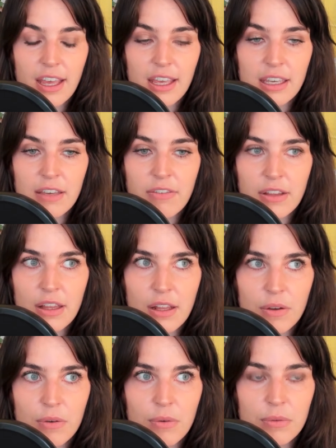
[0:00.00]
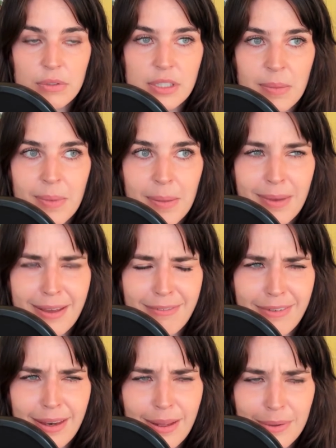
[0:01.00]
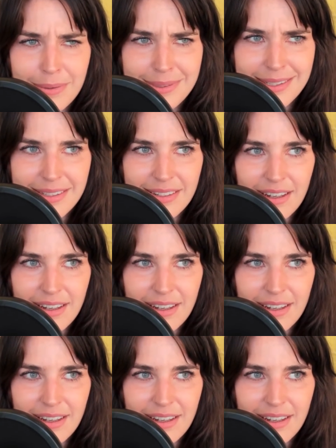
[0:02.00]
even though some of my videos